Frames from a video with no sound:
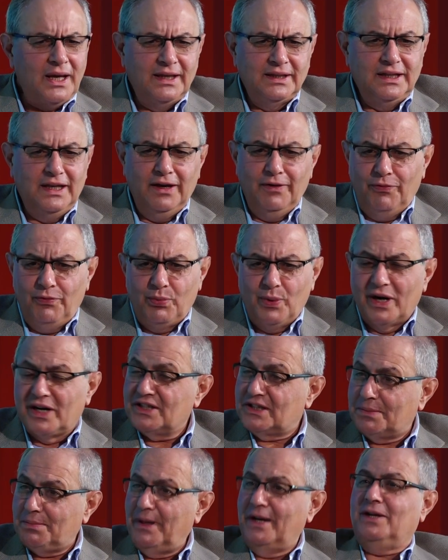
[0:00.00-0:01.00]
And if
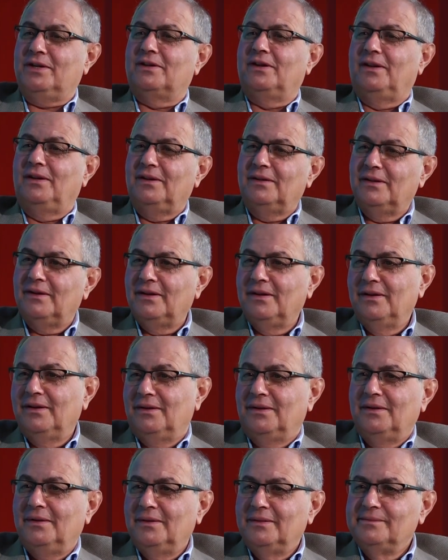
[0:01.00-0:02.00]
we're special,
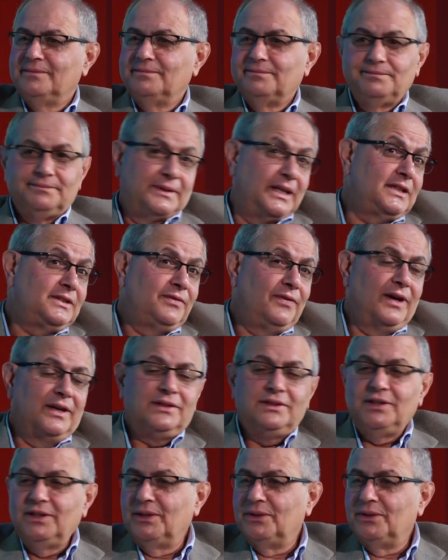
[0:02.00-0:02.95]
that's fine